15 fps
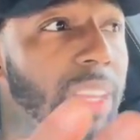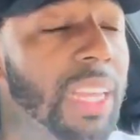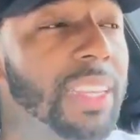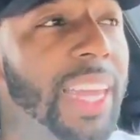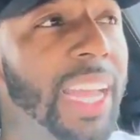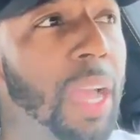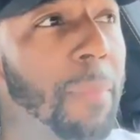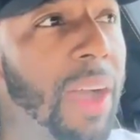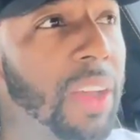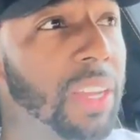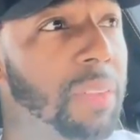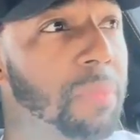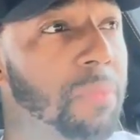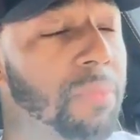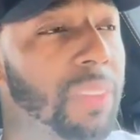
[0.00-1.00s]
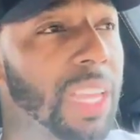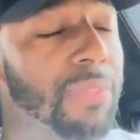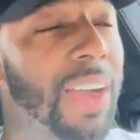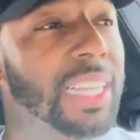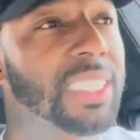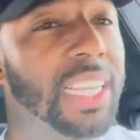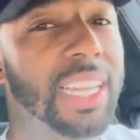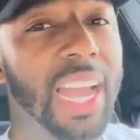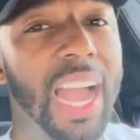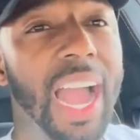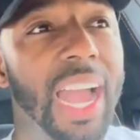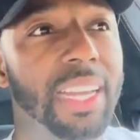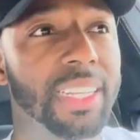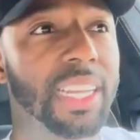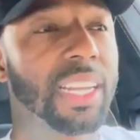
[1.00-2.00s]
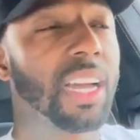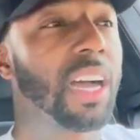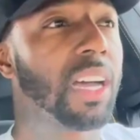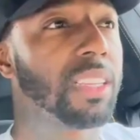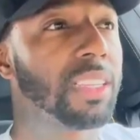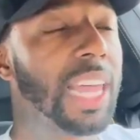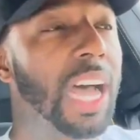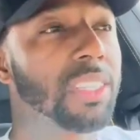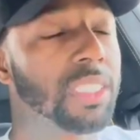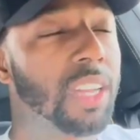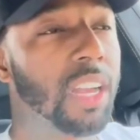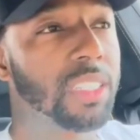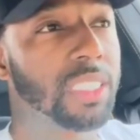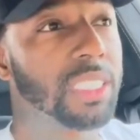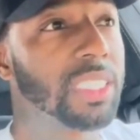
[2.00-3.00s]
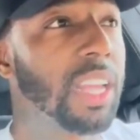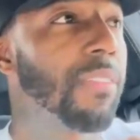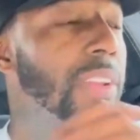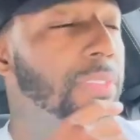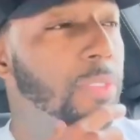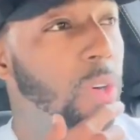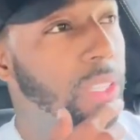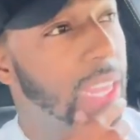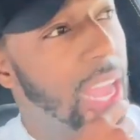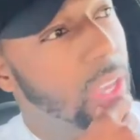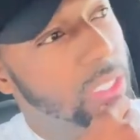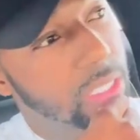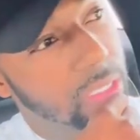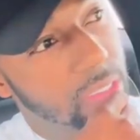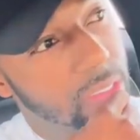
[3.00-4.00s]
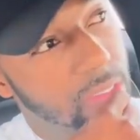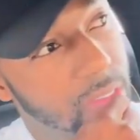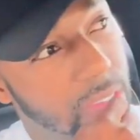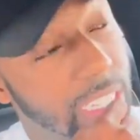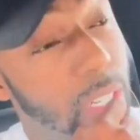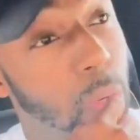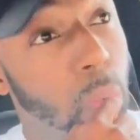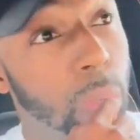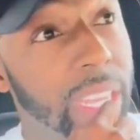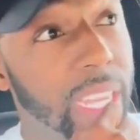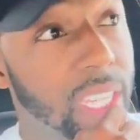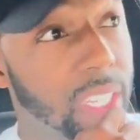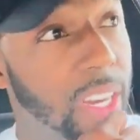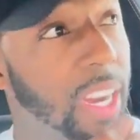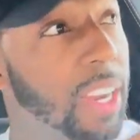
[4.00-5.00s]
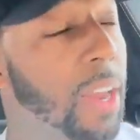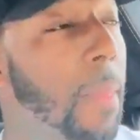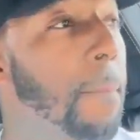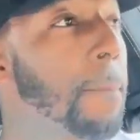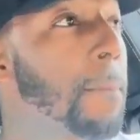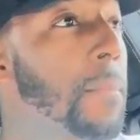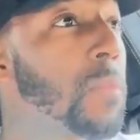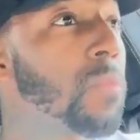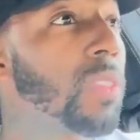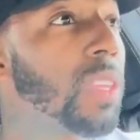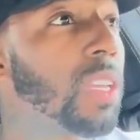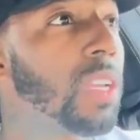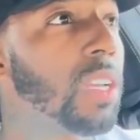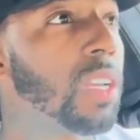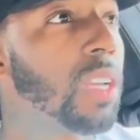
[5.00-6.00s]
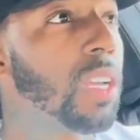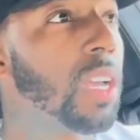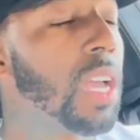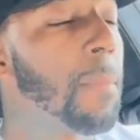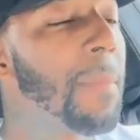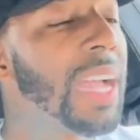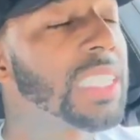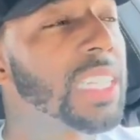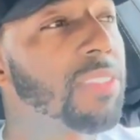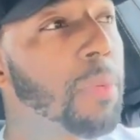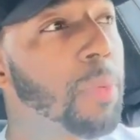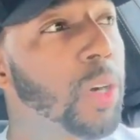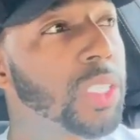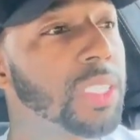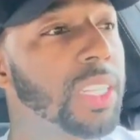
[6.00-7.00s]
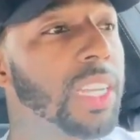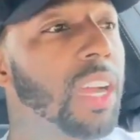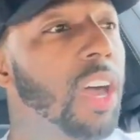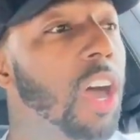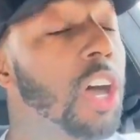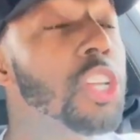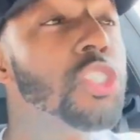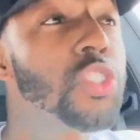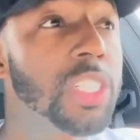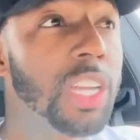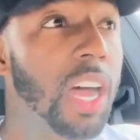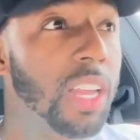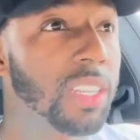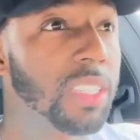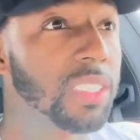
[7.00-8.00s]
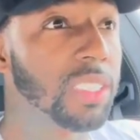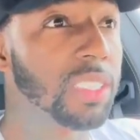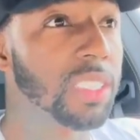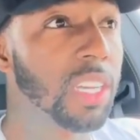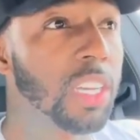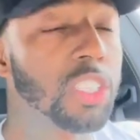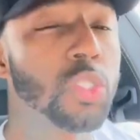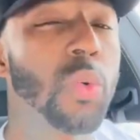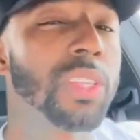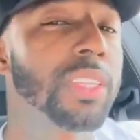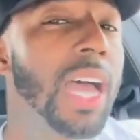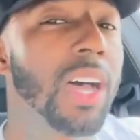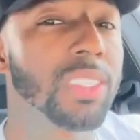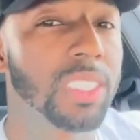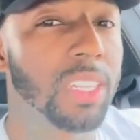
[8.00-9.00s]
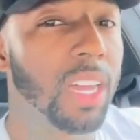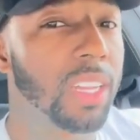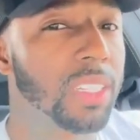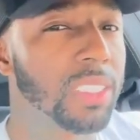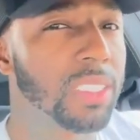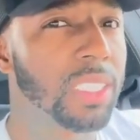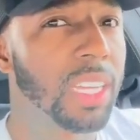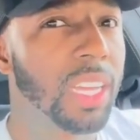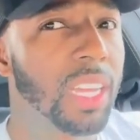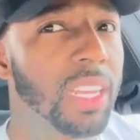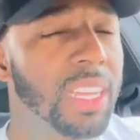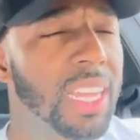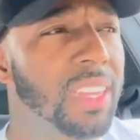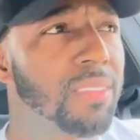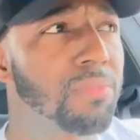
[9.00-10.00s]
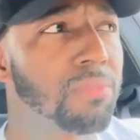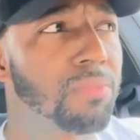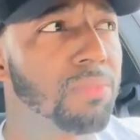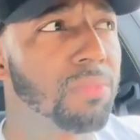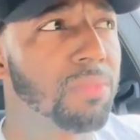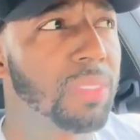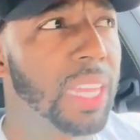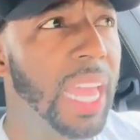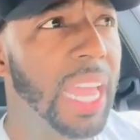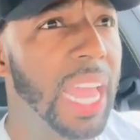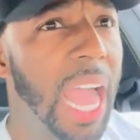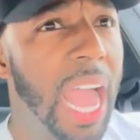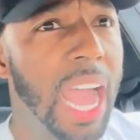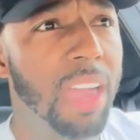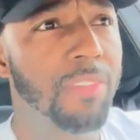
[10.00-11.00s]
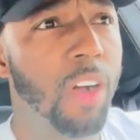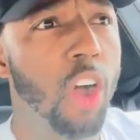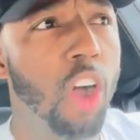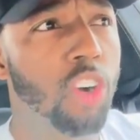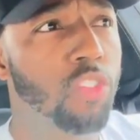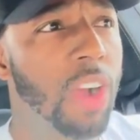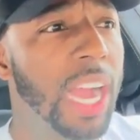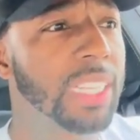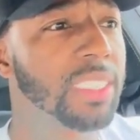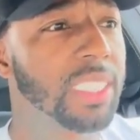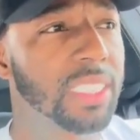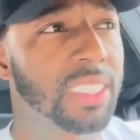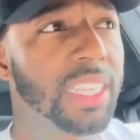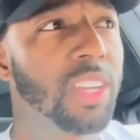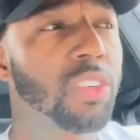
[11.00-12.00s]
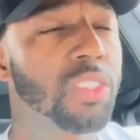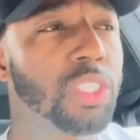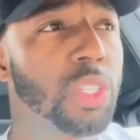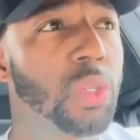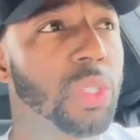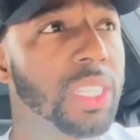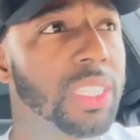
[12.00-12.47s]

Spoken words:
think about it. If I said that I did $1,000 to 74,000 in a week, all right? Imagine if a person did $100 to $1,000, then they have all rights to still do the